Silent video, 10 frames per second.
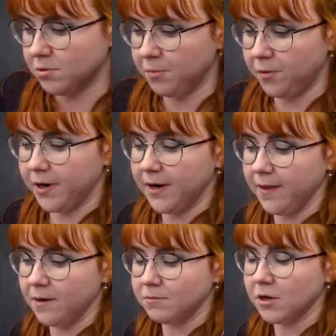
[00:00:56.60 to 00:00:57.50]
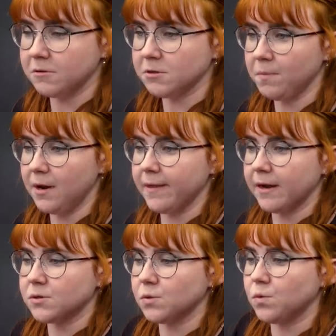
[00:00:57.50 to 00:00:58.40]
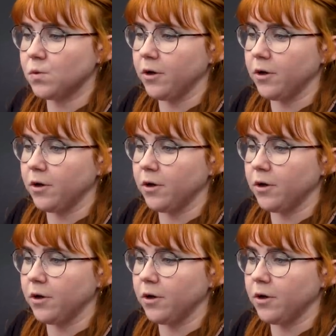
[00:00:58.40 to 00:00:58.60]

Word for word: to a point and then I'm going to apply that all